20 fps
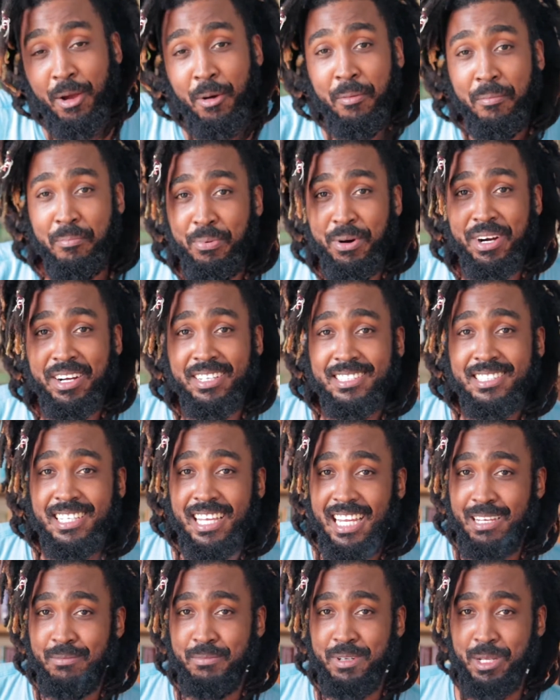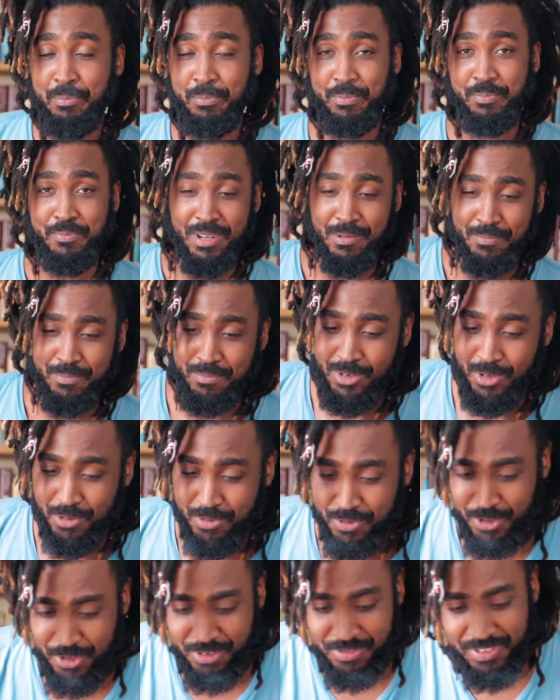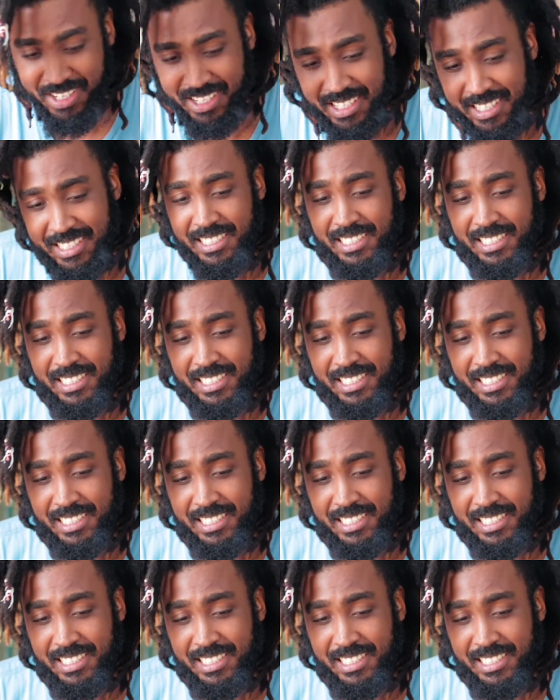But, and I'm gonna move over.